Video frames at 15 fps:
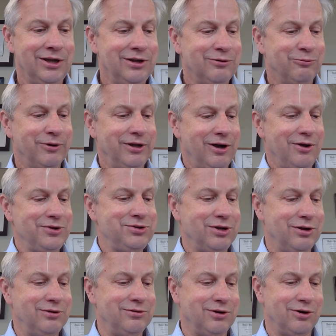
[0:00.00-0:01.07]
We
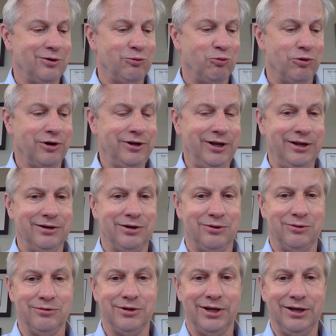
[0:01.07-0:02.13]
also are working
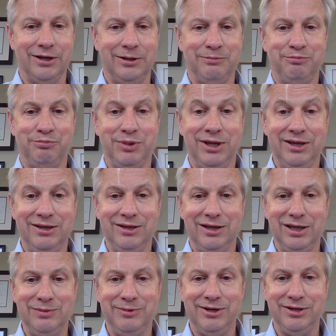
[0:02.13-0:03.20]
on a
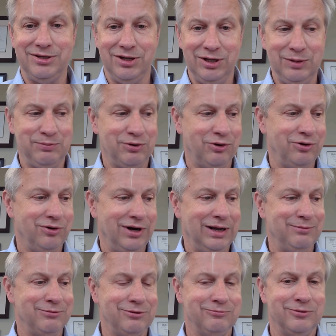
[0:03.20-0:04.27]
PEBT
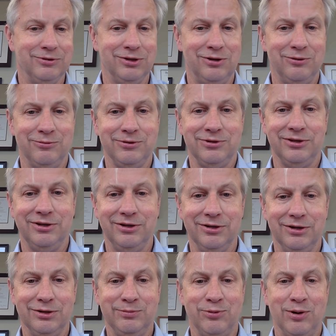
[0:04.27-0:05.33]
program along with
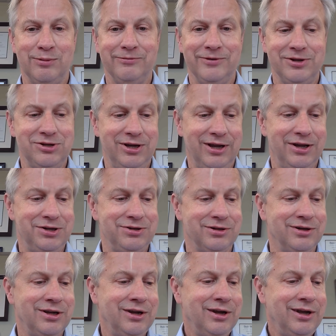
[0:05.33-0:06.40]
the Department of
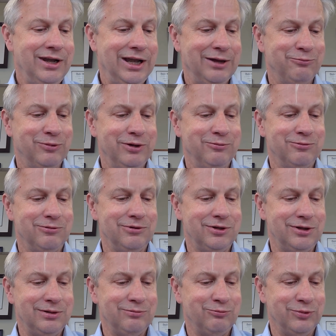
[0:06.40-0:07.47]
Education, and
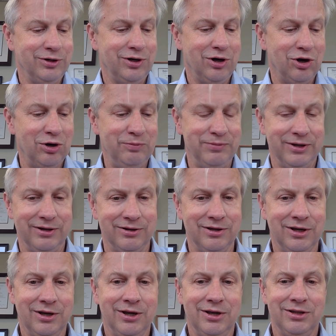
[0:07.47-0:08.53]
we're hoping
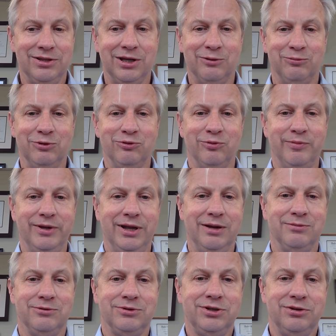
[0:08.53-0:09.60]
that we will be
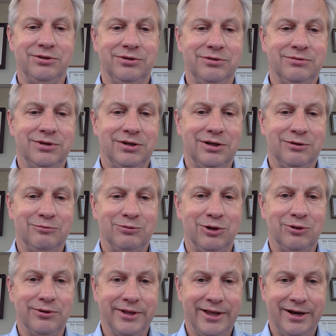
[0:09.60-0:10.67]
able to
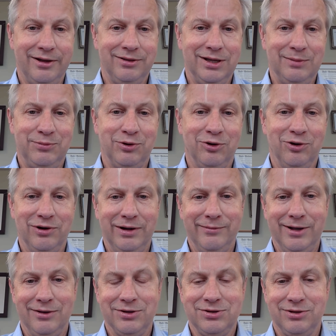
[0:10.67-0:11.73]
roll that program
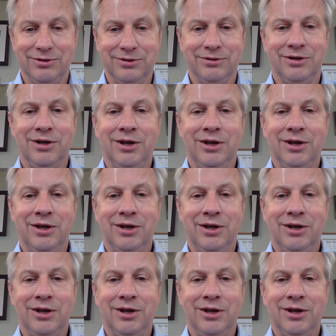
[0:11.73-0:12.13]
out soon.